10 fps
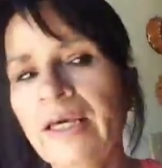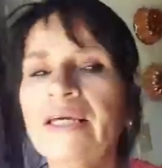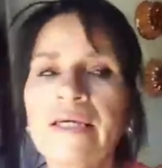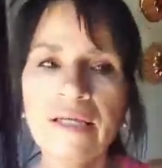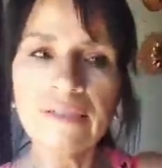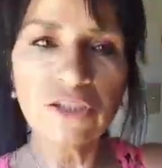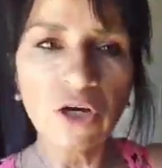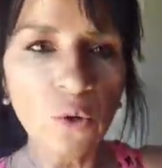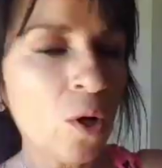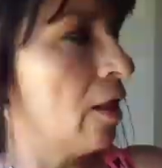yeah,
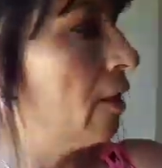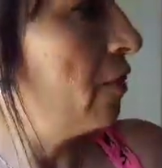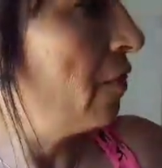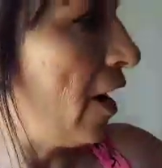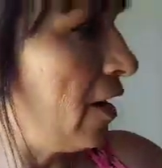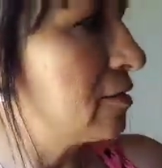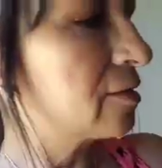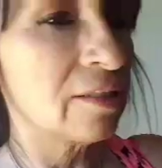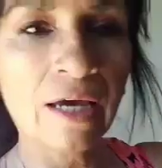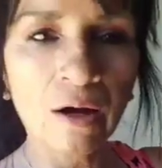so that's
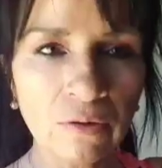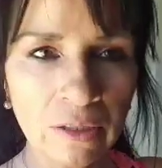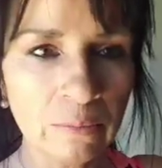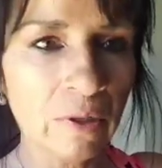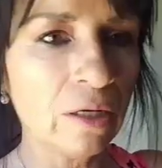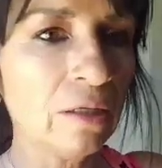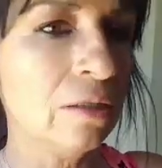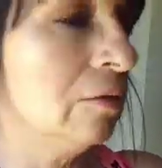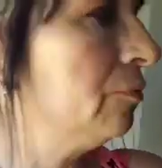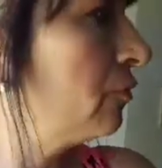the outcome
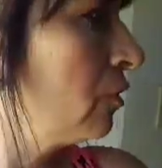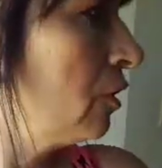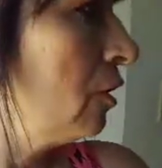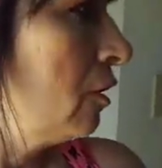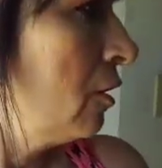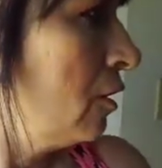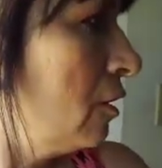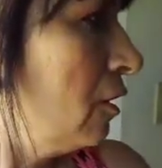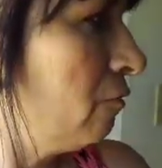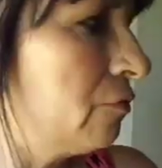
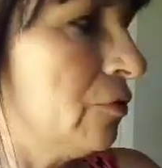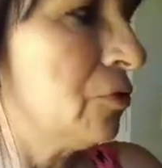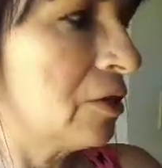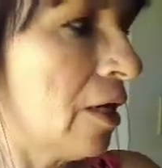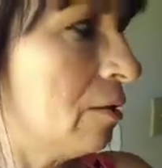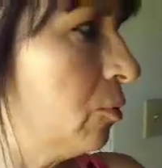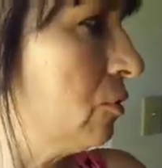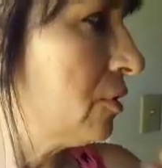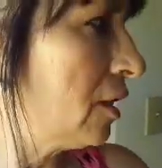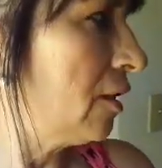of those
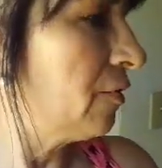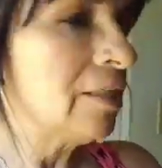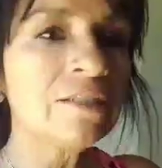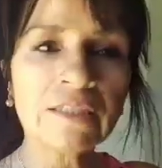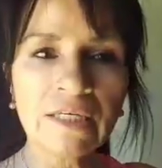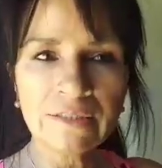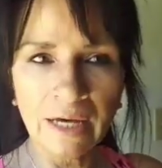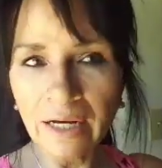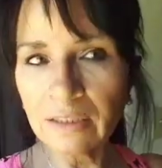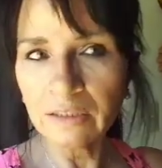tables, and that's
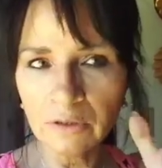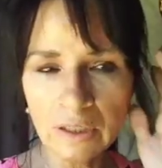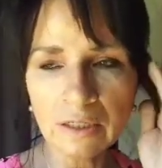exactly